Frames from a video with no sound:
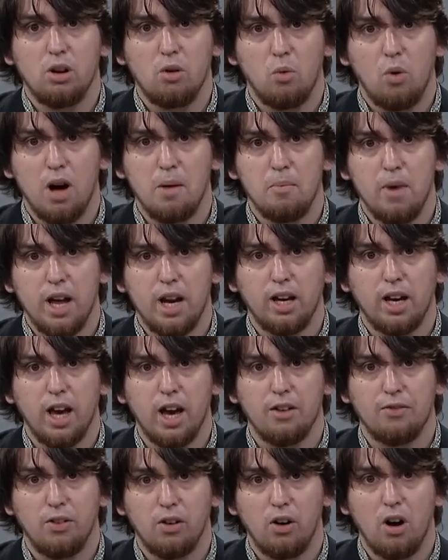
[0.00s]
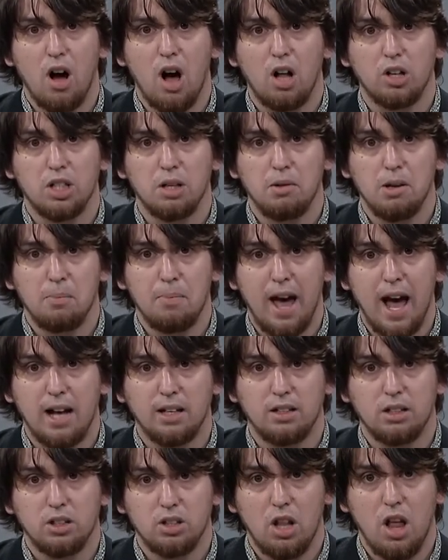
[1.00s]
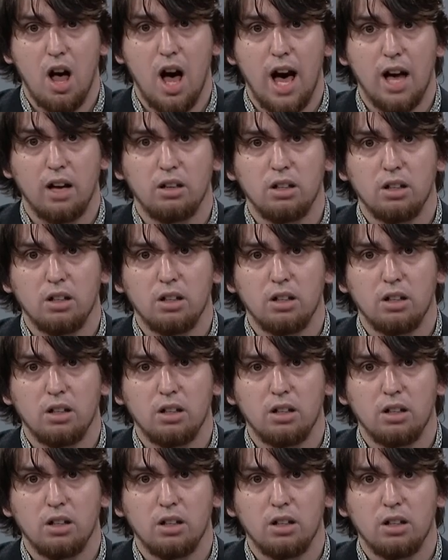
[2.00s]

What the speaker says: want Medicare for All to be passed as law.